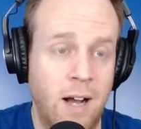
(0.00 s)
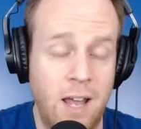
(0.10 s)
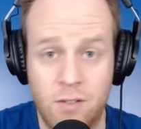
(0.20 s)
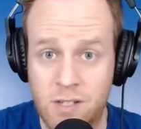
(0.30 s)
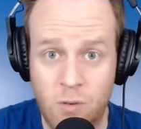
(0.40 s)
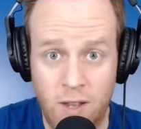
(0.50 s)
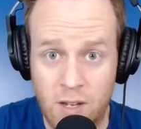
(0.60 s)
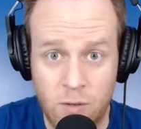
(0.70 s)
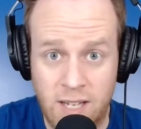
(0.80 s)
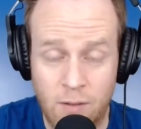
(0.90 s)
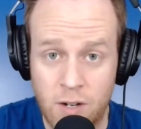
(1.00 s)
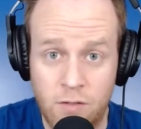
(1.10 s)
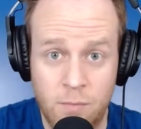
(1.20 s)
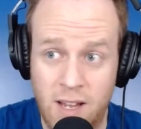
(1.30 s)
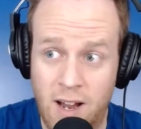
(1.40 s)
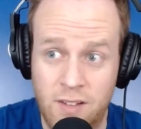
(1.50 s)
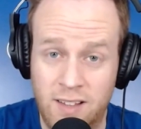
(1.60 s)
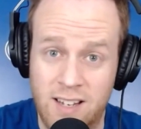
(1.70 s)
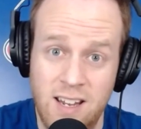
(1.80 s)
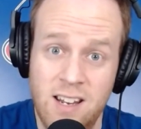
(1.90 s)
I don't see why they would get rid of him. I think
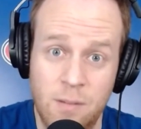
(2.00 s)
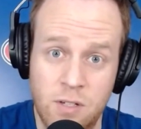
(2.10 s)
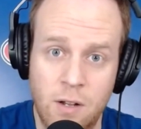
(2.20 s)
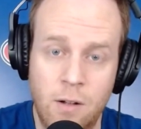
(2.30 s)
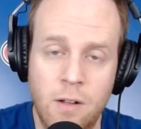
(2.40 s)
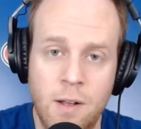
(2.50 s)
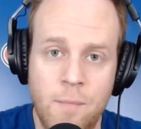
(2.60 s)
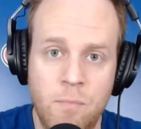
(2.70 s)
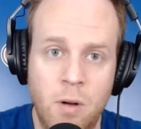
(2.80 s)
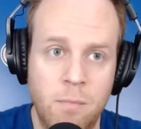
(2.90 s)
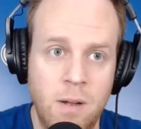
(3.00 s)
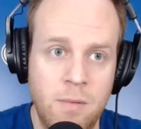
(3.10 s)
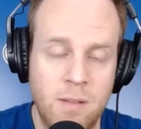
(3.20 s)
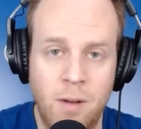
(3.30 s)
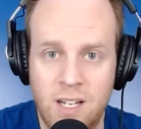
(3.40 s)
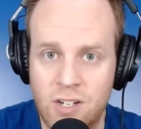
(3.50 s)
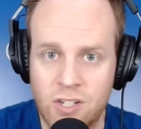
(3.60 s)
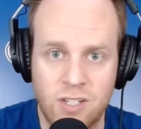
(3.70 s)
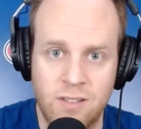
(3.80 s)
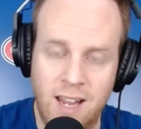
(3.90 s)
they need him still. But maybe the money,
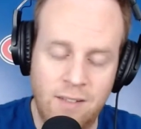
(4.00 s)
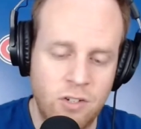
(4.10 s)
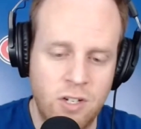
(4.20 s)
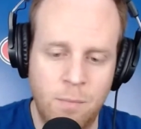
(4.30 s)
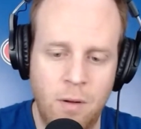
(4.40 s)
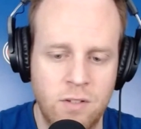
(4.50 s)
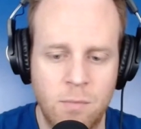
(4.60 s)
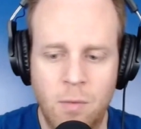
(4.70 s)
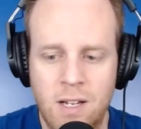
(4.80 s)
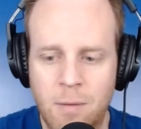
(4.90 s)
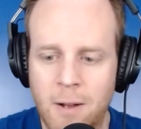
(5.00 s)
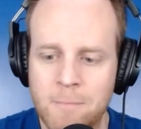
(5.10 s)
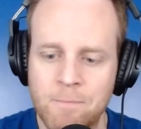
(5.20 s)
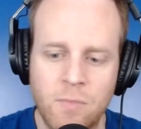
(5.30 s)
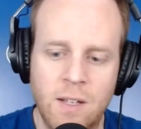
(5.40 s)
just they have to ship out some money. But